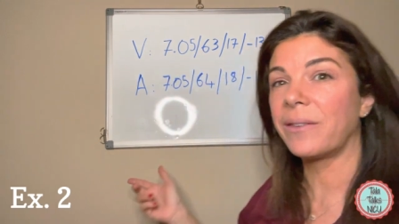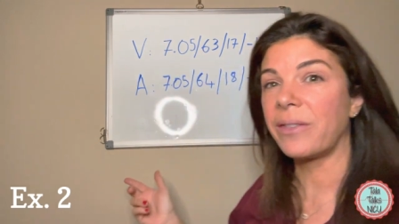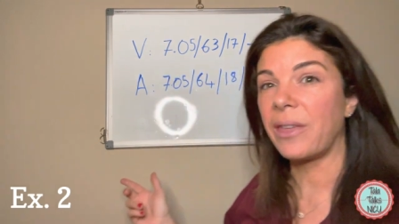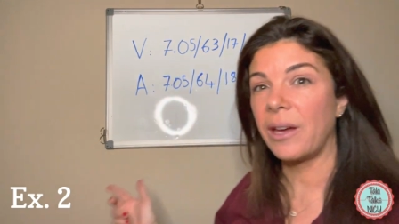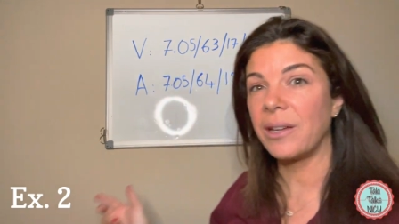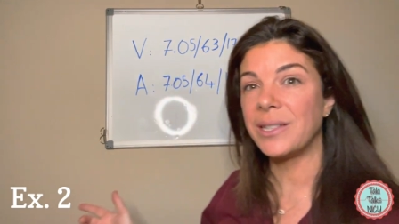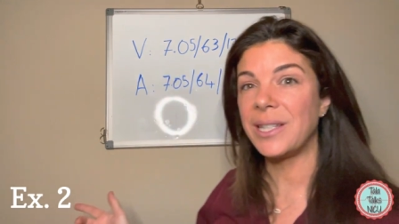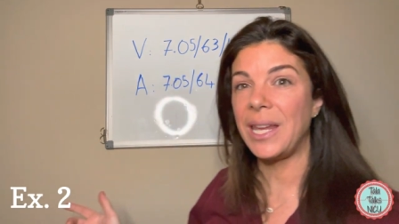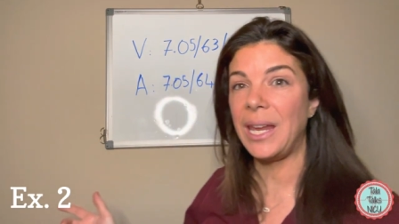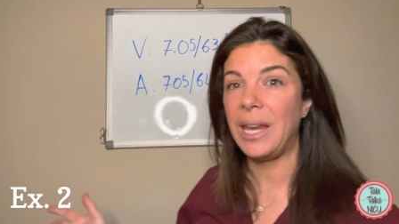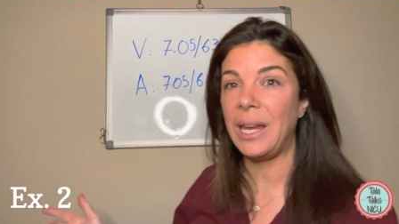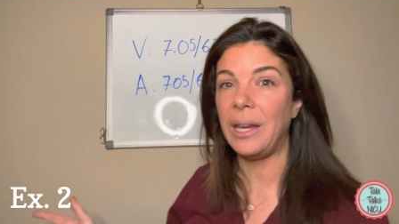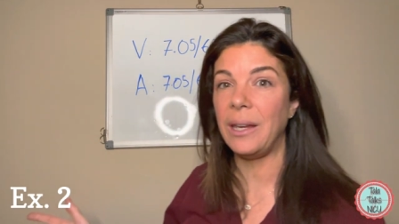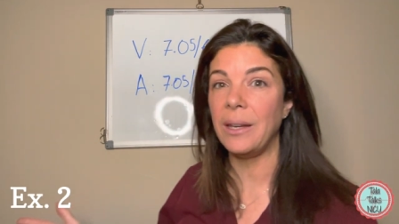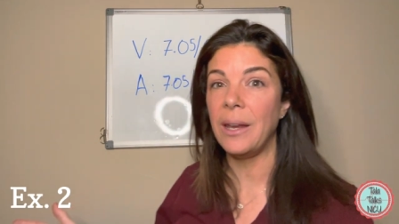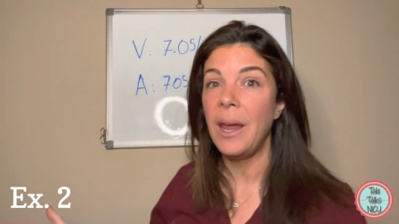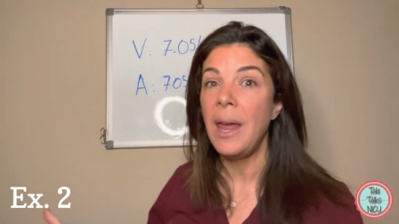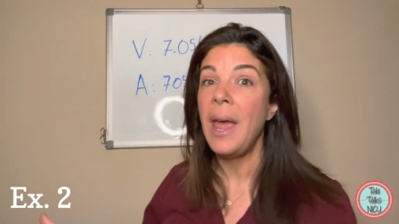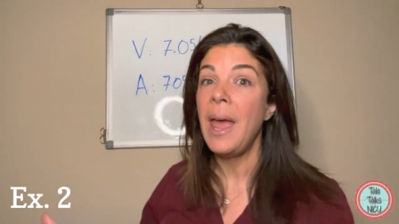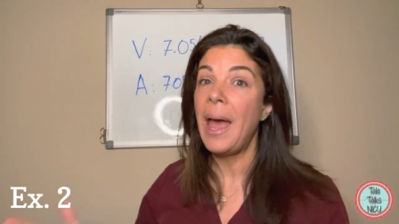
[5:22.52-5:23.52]

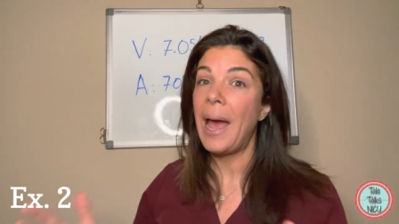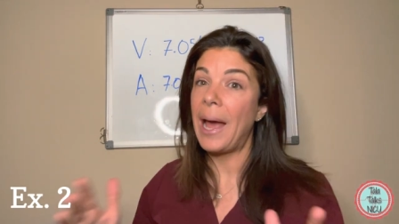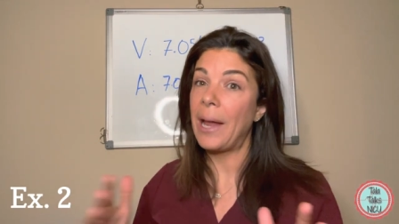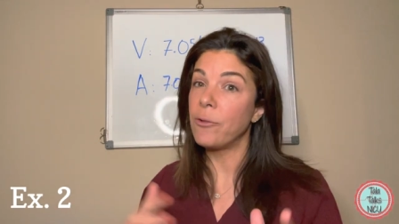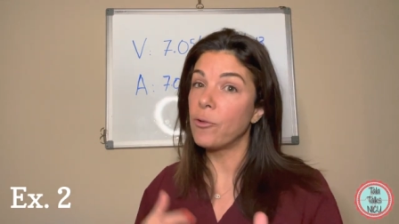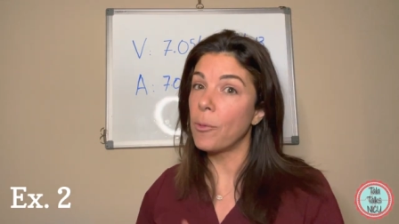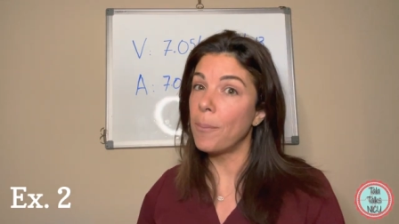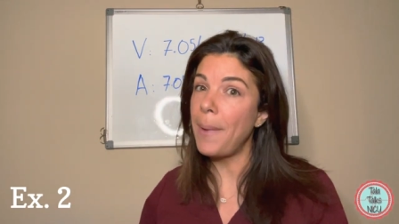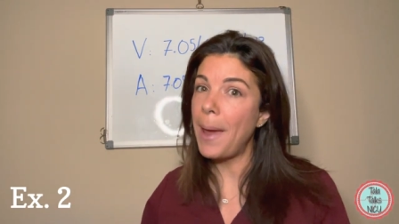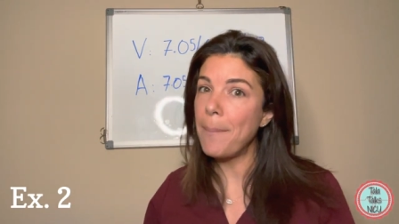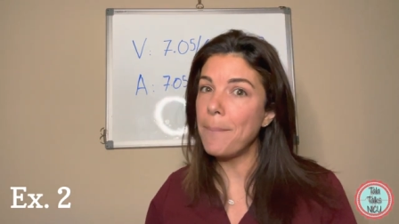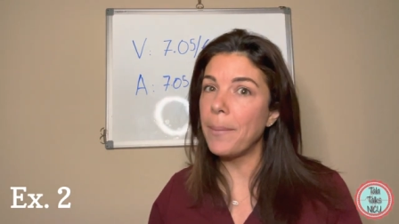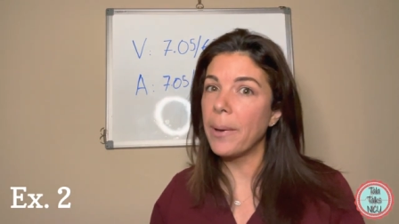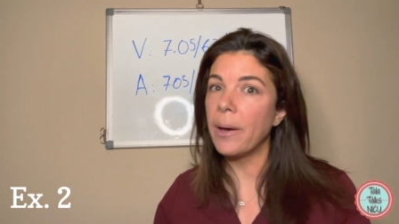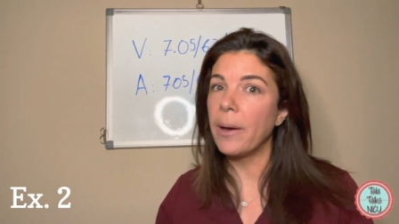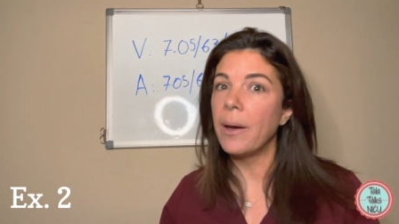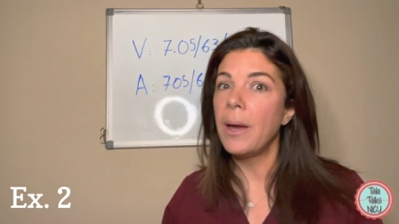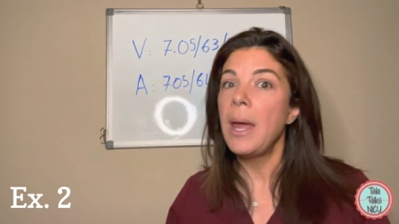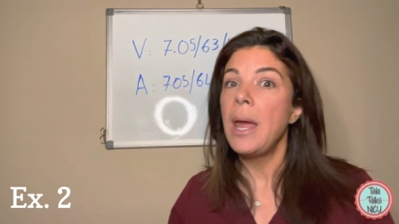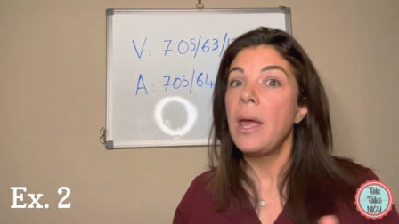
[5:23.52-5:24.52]
thirteen. And
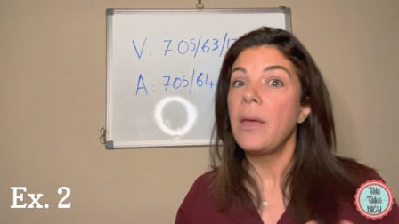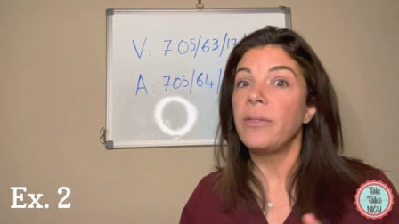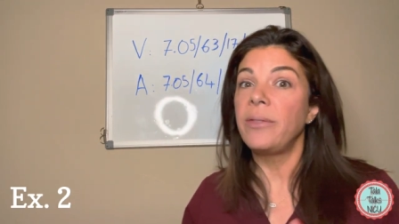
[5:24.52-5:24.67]
remember,